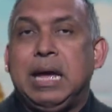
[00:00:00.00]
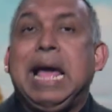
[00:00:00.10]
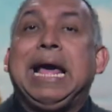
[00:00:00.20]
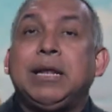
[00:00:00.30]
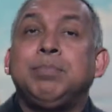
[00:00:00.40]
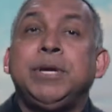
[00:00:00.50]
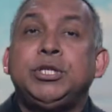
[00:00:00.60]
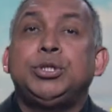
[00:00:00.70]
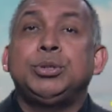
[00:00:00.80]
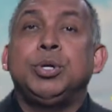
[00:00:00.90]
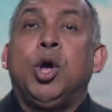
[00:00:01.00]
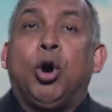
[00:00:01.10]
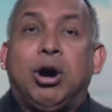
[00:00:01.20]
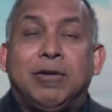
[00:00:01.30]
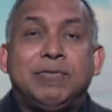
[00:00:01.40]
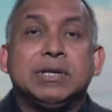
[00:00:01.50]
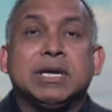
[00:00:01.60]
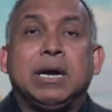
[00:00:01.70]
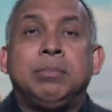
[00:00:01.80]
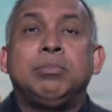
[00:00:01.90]
Help me to
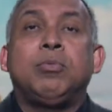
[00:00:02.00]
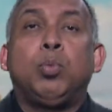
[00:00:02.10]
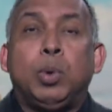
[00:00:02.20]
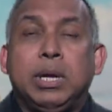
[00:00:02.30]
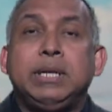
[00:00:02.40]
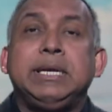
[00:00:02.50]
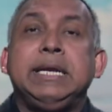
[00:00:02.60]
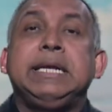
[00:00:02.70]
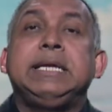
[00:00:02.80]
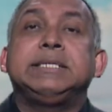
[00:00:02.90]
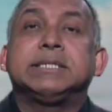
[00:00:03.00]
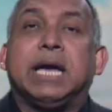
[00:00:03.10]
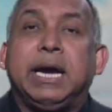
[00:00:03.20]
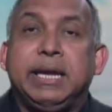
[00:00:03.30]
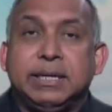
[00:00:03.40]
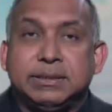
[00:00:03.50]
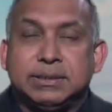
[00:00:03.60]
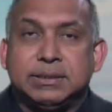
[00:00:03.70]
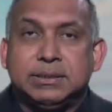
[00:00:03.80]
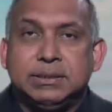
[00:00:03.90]
overcome worldly desires
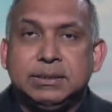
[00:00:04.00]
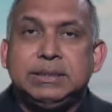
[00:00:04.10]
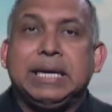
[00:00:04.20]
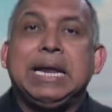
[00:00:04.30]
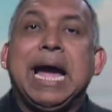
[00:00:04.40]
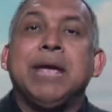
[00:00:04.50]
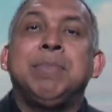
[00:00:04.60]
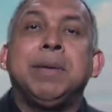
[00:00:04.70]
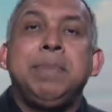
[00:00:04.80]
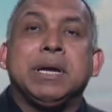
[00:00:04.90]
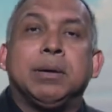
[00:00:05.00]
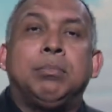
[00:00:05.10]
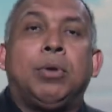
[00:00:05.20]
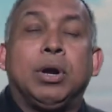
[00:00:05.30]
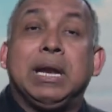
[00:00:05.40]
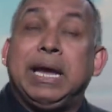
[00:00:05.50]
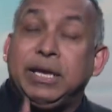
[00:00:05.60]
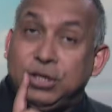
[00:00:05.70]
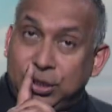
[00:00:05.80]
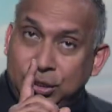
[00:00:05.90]
that I may become more
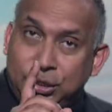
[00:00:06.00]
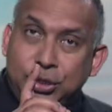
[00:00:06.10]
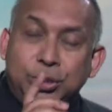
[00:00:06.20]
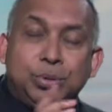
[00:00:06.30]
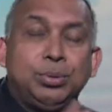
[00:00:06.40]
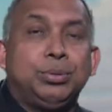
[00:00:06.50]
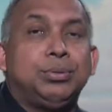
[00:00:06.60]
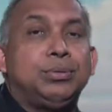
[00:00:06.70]
like you.